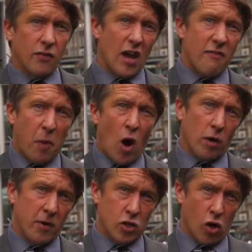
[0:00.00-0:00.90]
that if
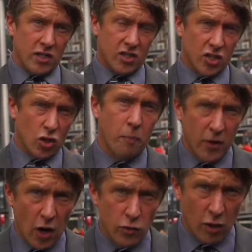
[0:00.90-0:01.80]
Parliament tries to stop a
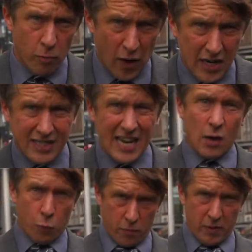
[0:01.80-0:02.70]
no-deal Brexit,
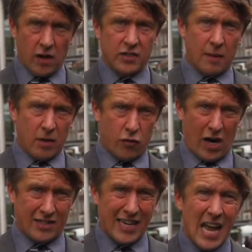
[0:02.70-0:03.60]
it would be
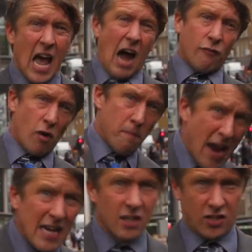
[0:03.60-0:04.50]
undemocratic, and
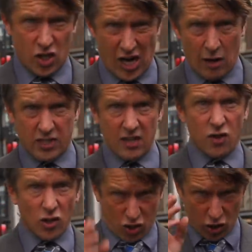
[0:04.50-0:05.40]
Remainers are shouting
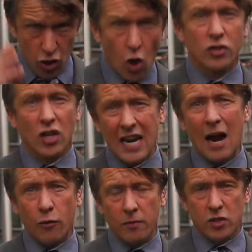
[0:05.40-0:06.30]
that to not
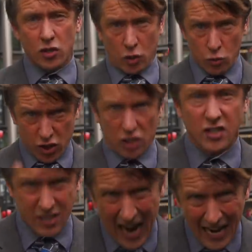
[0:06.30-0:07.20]
allow them to do
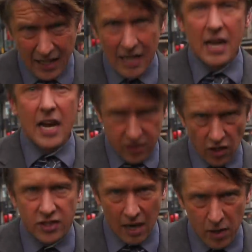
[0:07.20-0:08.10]
just that is
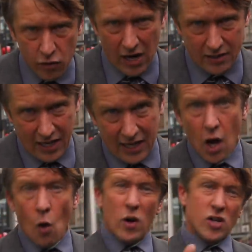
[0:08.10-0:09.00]
undemocratic,
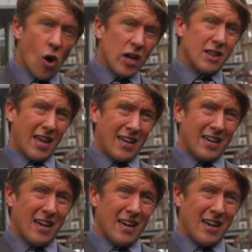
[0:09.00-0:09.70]
which I think